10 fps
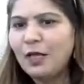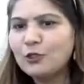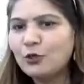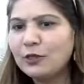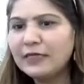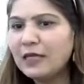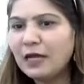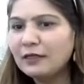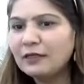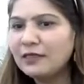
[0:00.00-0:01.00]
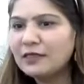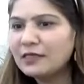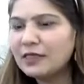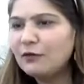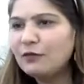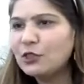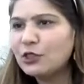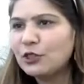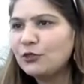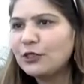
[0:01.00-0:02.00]
So it's another skill
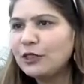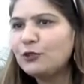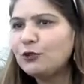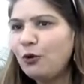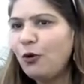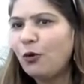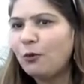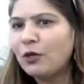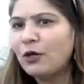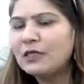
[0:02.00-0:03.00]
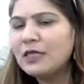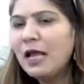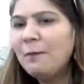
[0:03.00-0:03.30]
which children need to know, because